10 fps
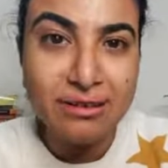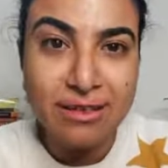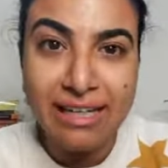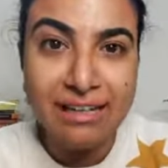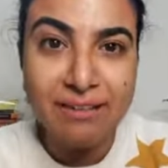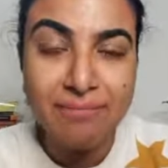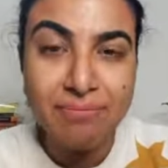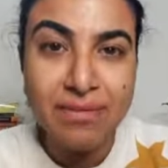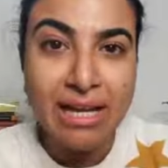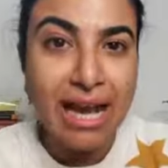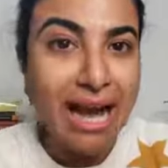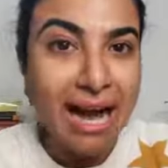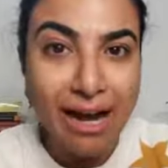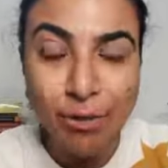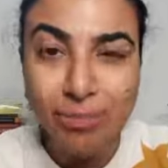Okay.
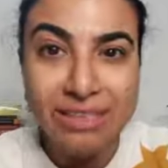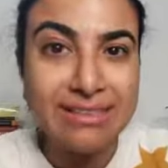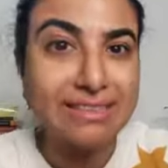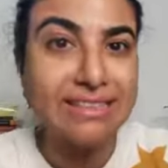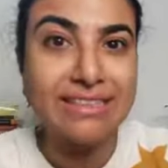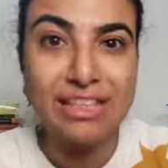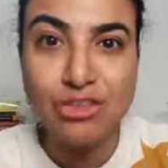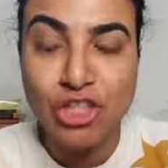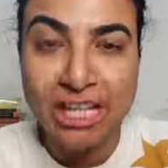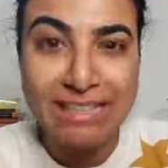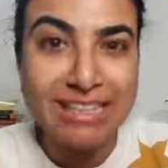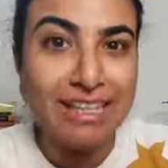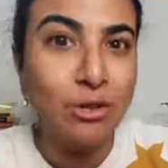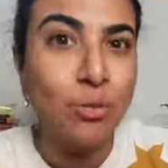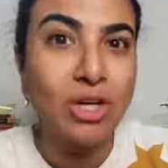How businesses are
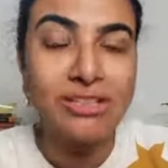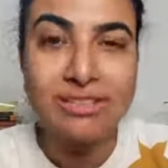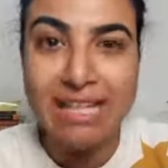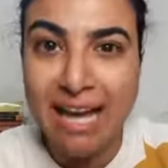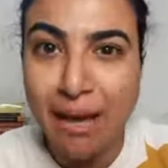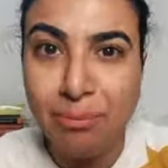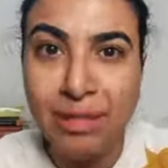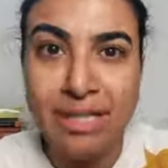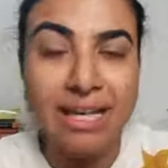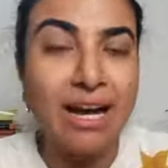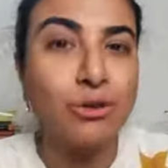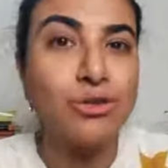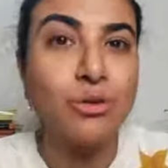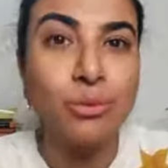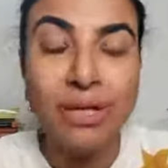changing, what's happening, how
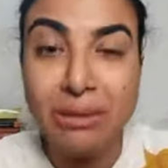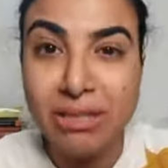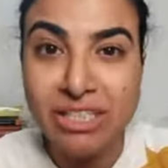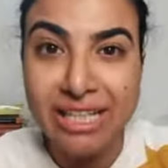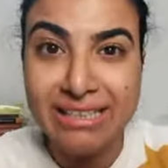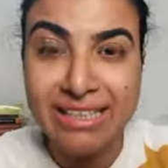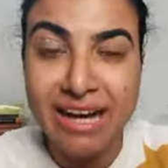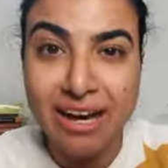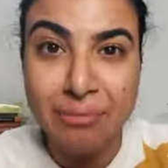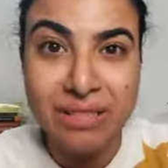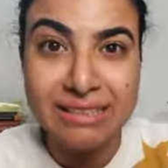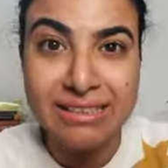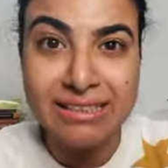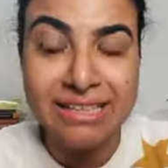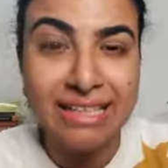should we be changing our
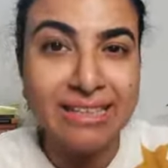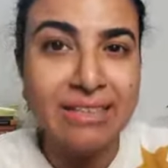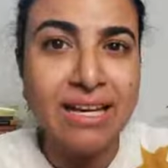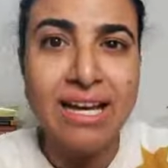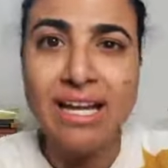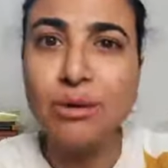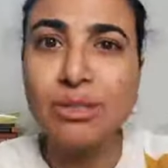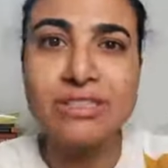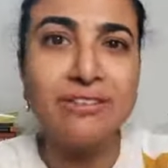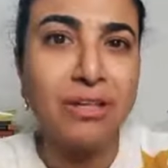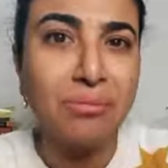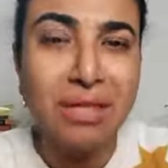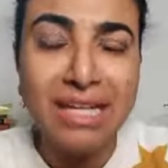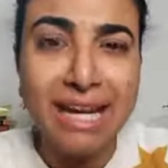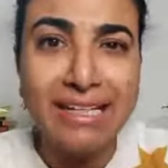businesses. He was giving
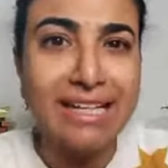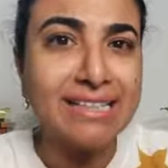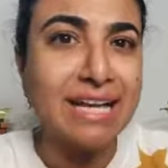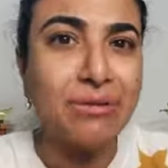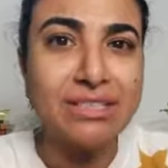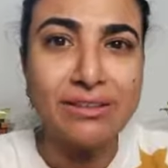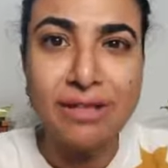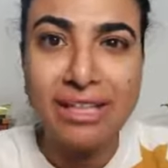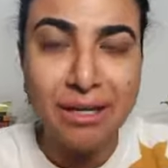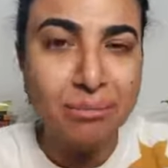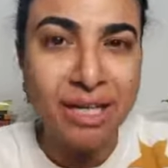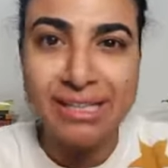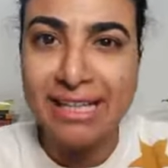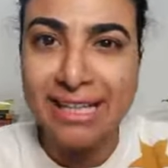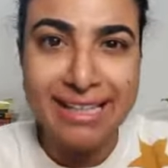me ideas, I was giving him
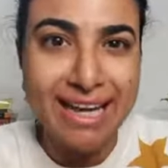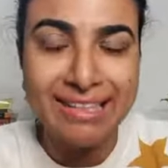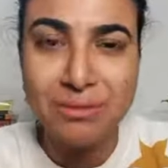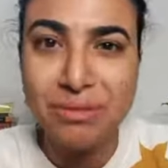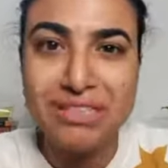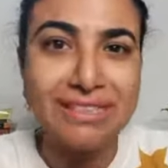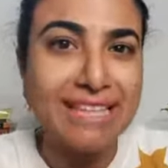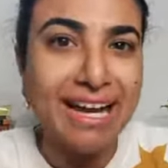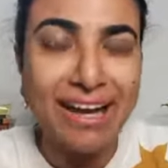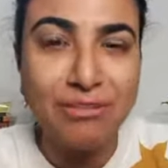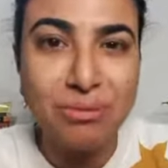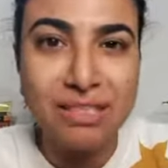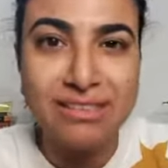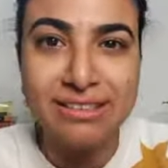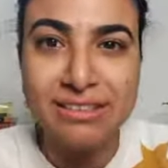idea. He has a business, I have a
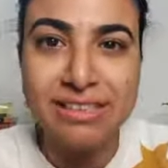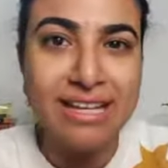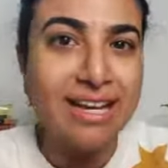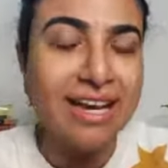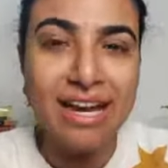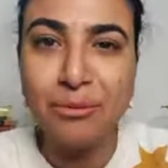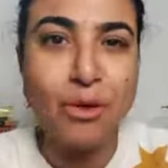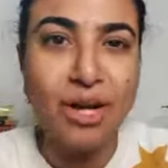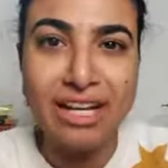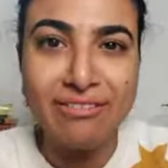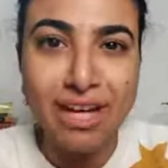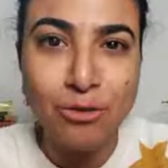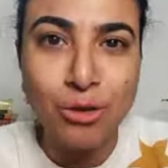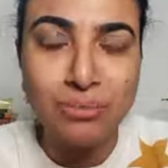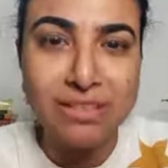business. And we all have our
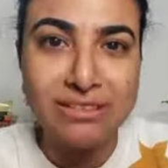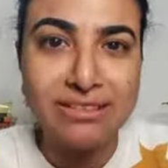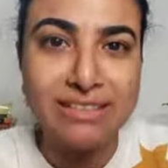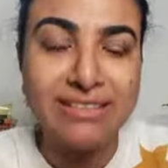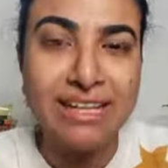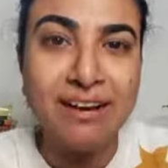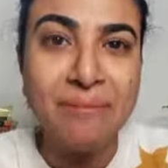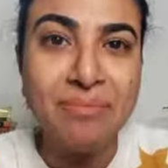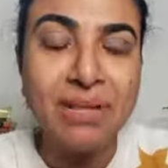own businesses, yeah.